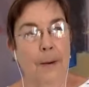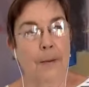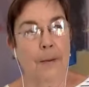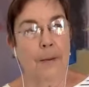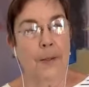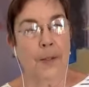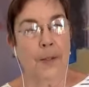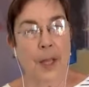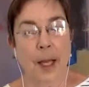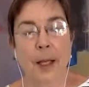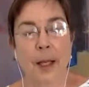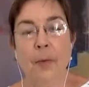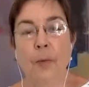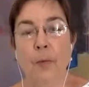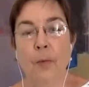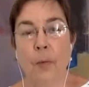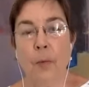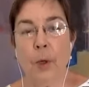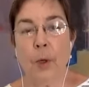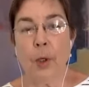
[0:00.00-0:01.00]

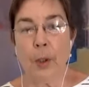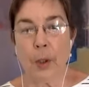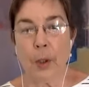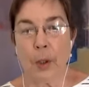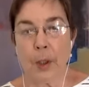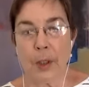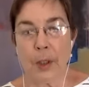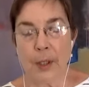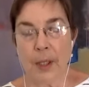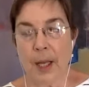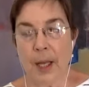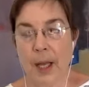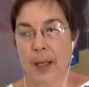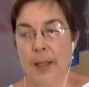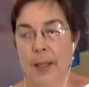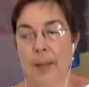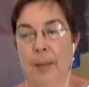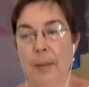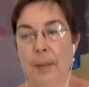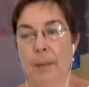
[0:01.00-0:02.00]
Zen works,
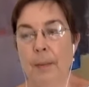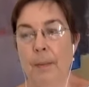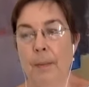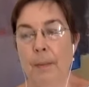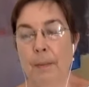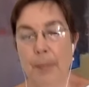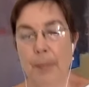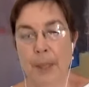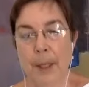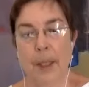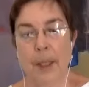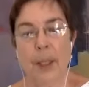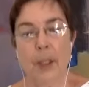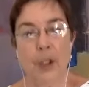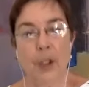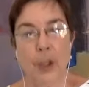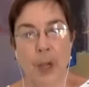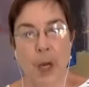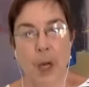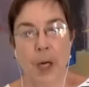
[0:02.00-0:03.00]
and big
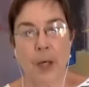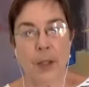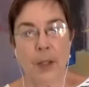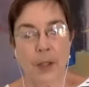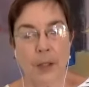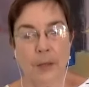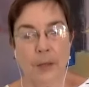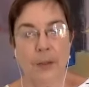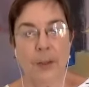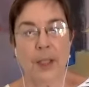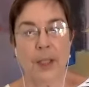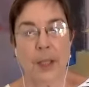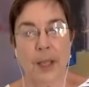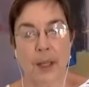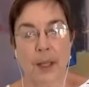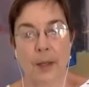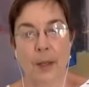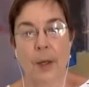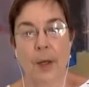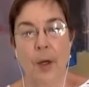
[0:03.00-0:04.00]
chunks of
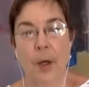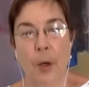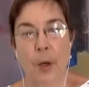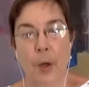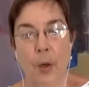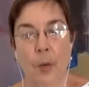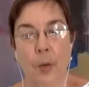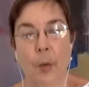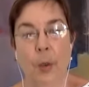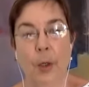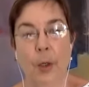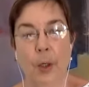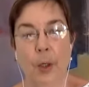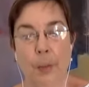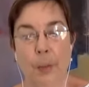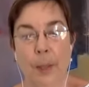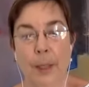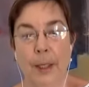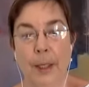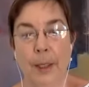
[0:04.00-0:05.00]
Zen work
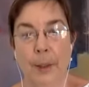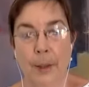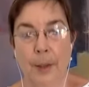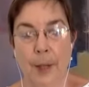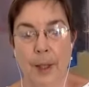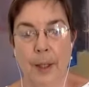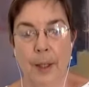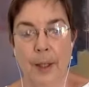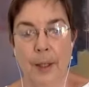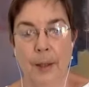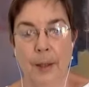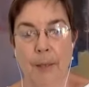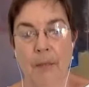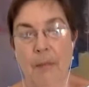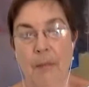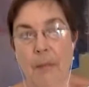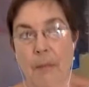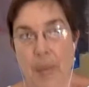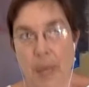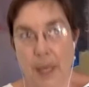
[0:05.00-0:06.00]
better than
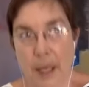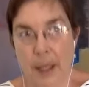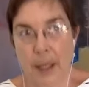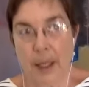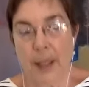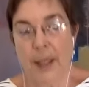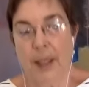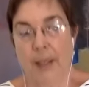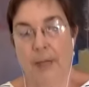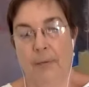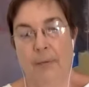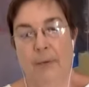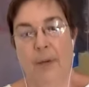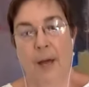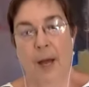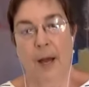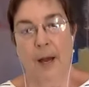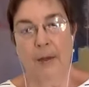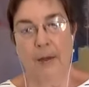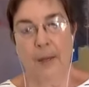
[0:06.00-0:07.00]
meditating
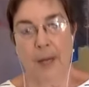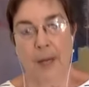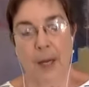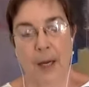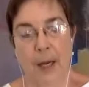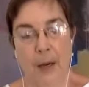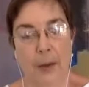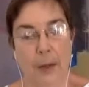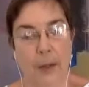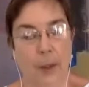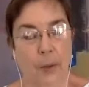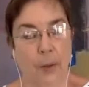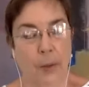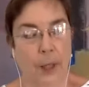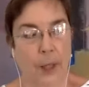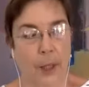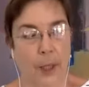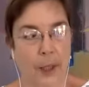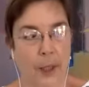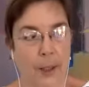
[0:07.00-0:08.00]
for half an hour a
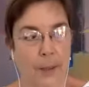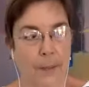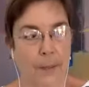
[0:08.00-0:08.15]
week.